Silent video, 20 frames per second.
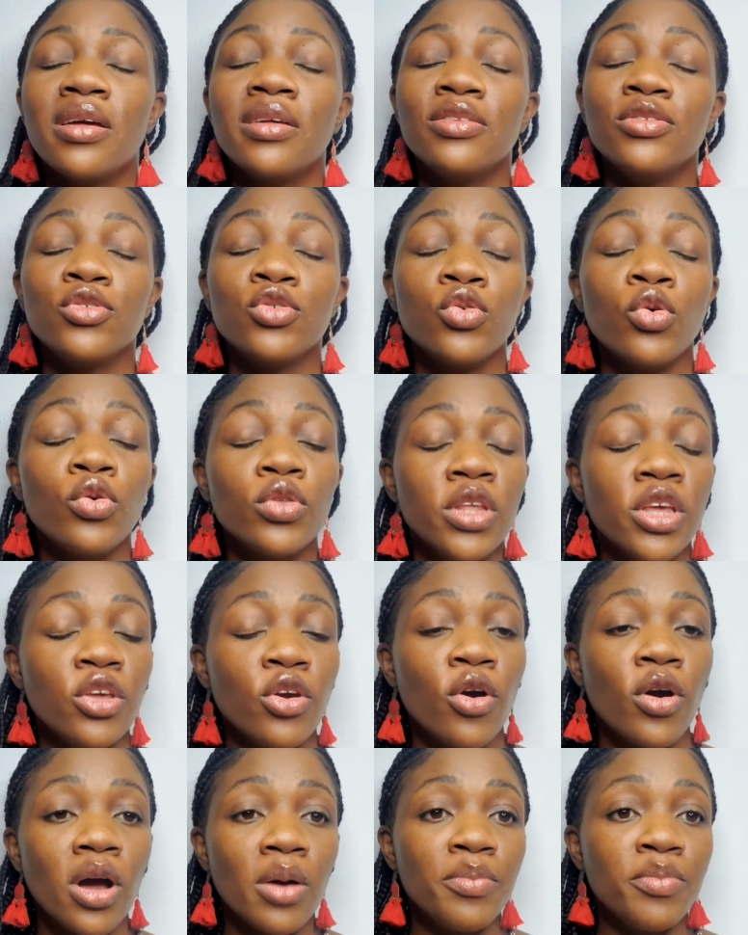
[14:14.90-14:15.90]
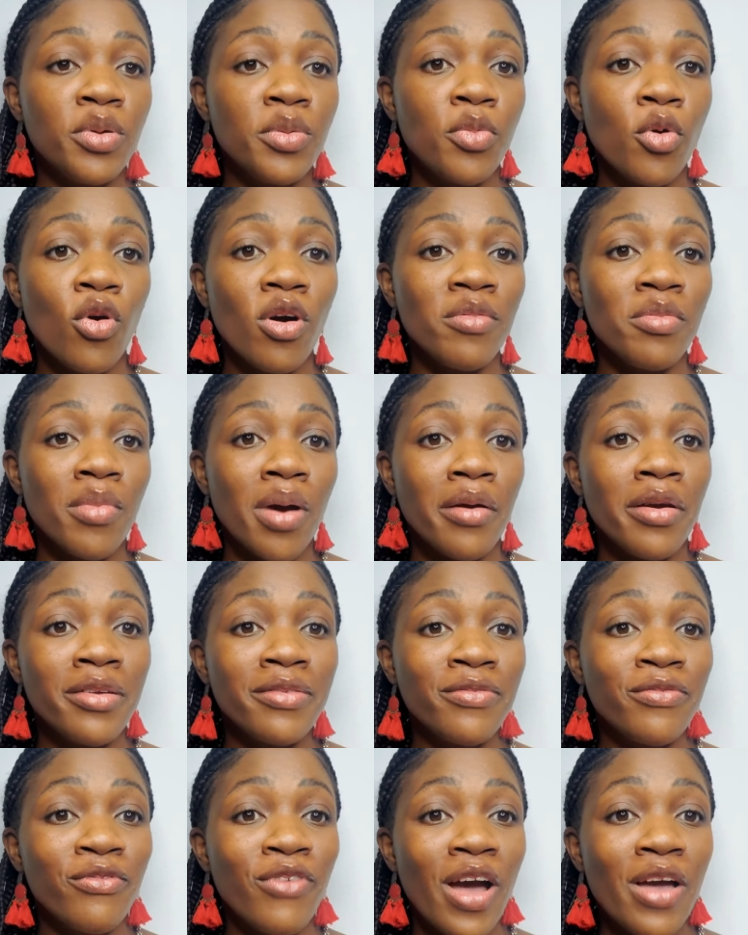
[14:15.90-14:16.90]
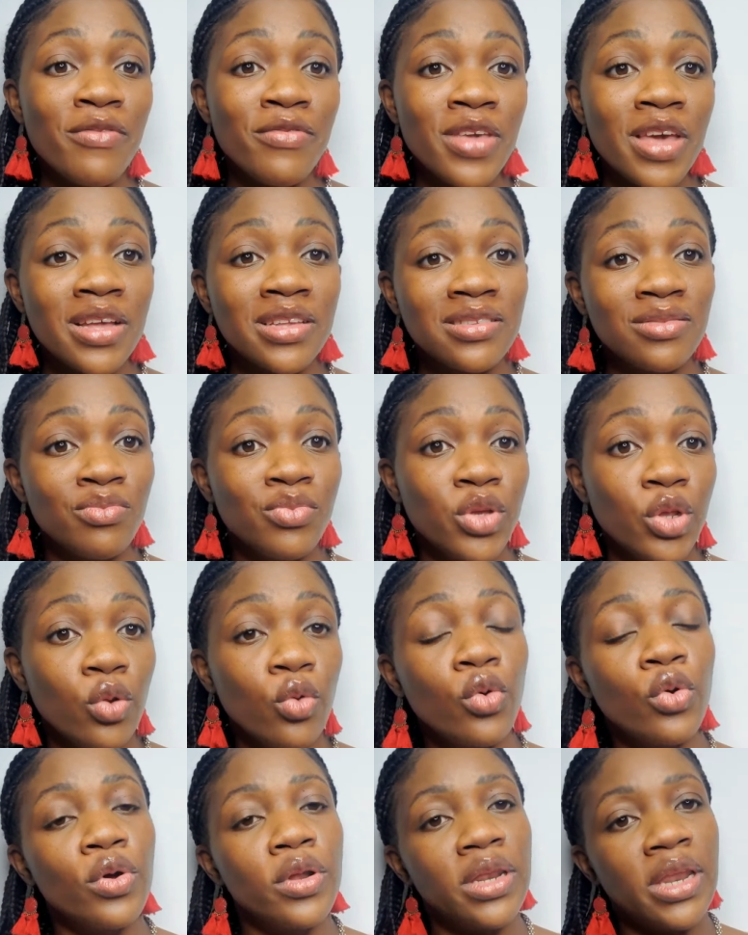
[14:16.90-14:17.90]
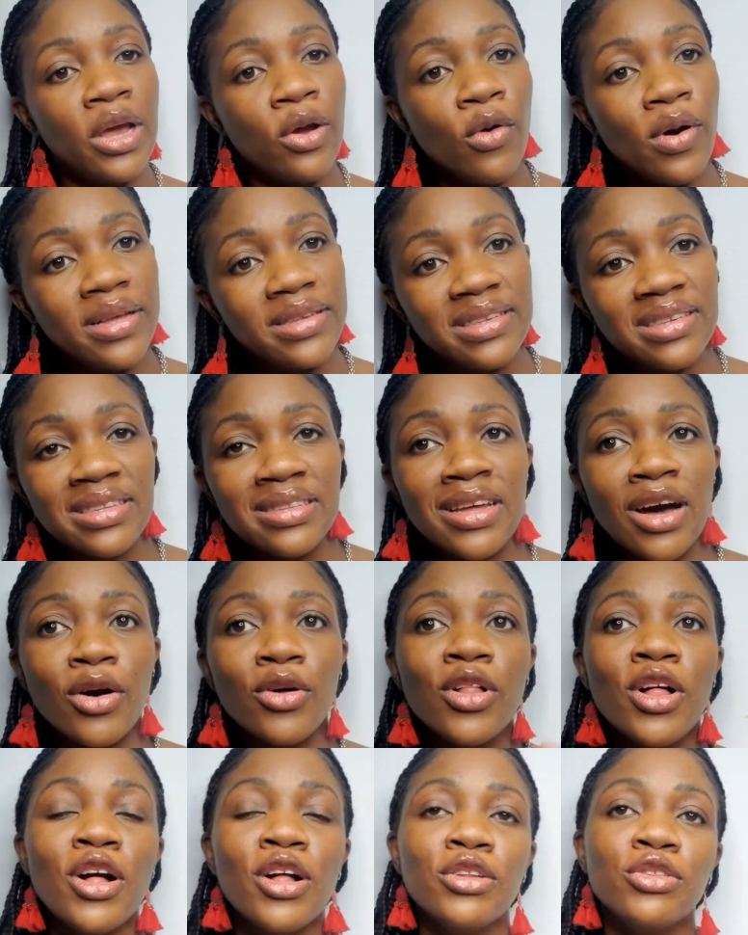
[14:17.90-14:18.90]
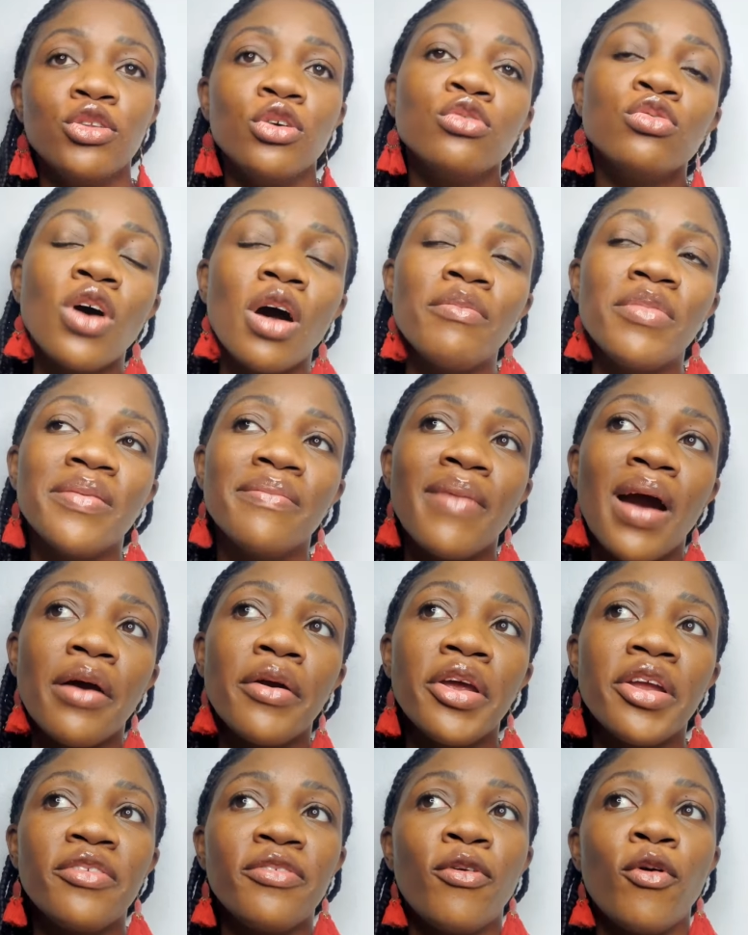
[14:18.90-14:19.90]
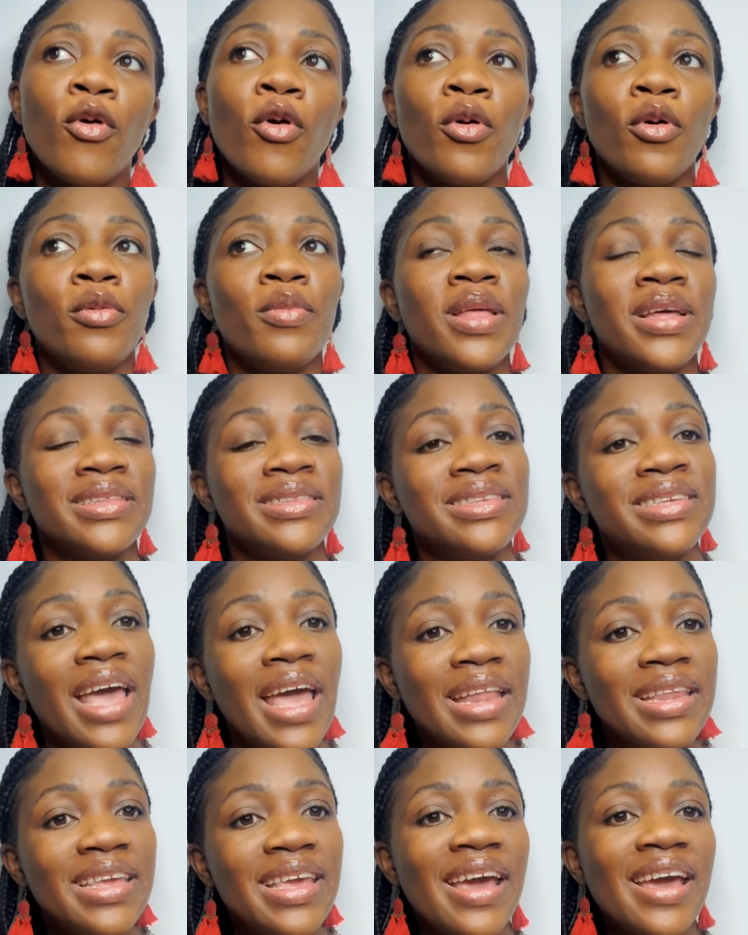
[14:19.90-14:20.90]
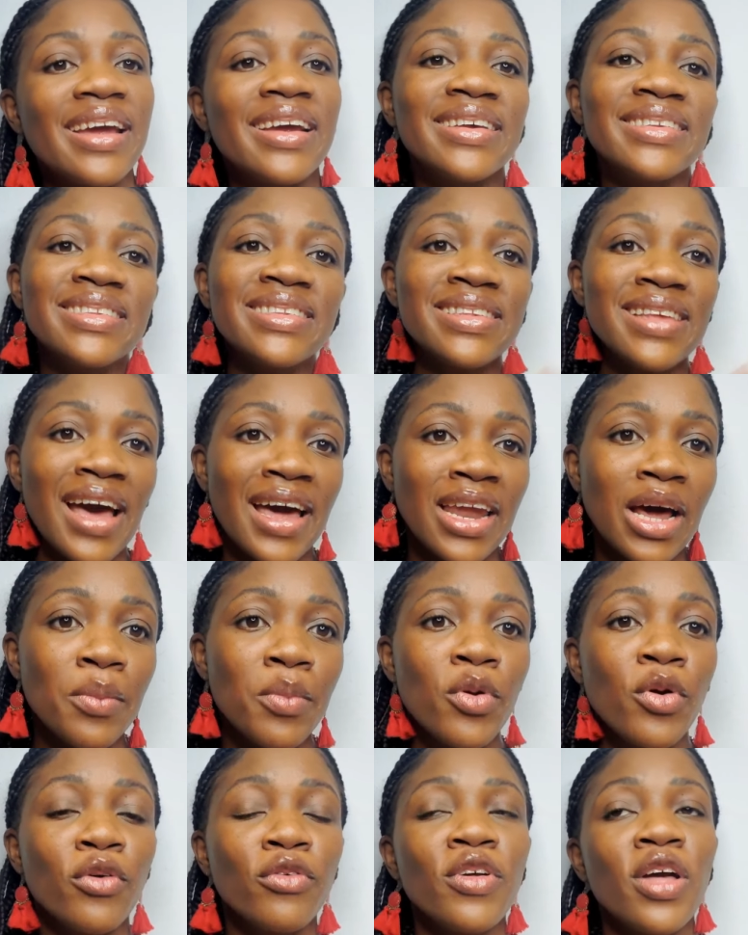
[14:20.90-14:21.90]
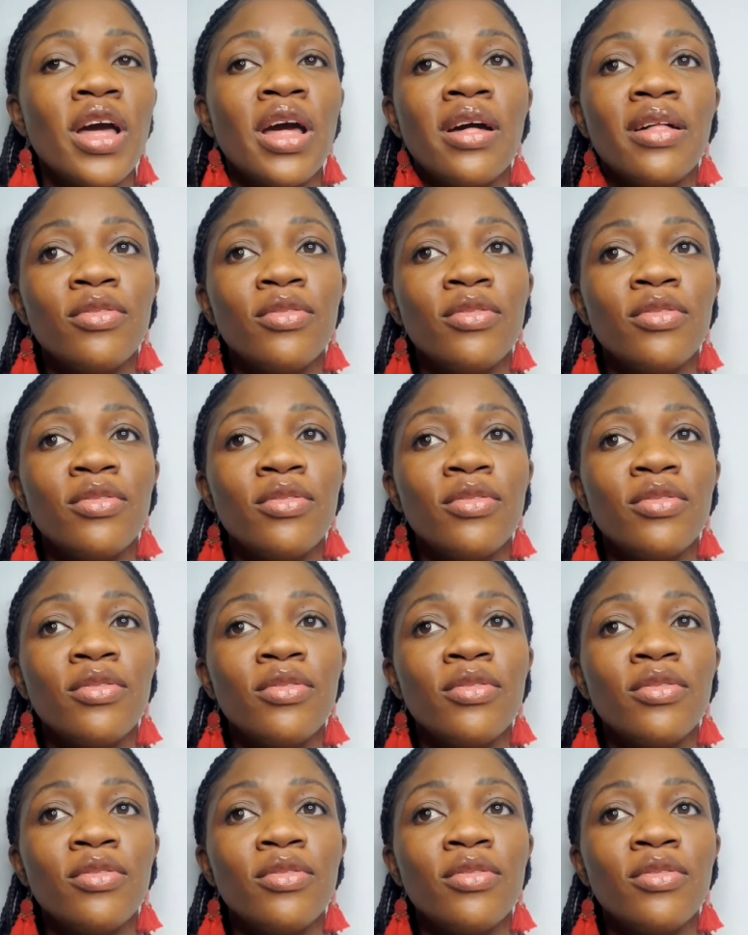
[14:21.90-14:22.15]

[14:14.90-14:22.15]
so the younger people who have married five years below they go and sit down those who have been married for 10 years and above